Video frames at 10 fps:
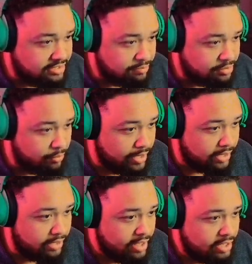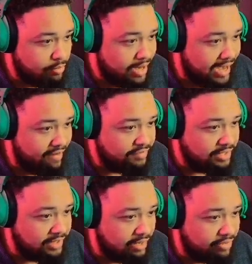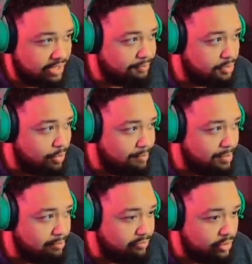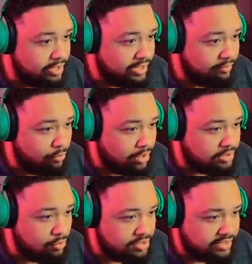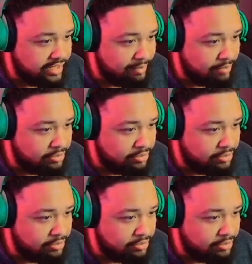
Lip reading: to where you have to level up the weapon before you can even work towards the camos.